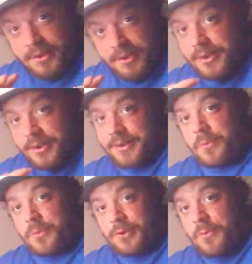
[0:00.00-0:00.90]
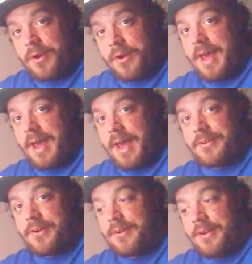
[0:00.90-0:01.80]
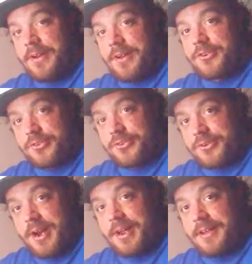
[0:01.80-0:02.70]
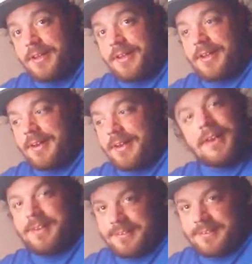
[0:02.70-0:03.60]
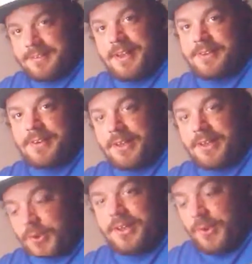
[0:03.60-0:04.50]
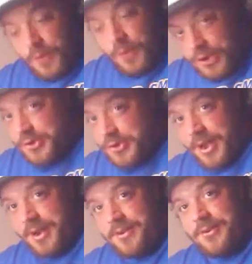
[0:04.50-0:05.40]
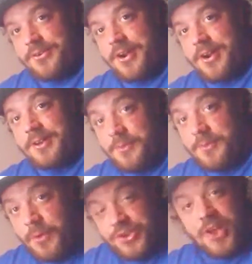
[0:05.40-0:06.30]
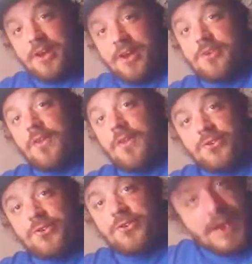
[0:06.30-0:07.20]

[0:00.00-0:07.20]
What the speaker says: good. Like you want to have another tray and eat it is that good. Like you wish you had another tray. You wish you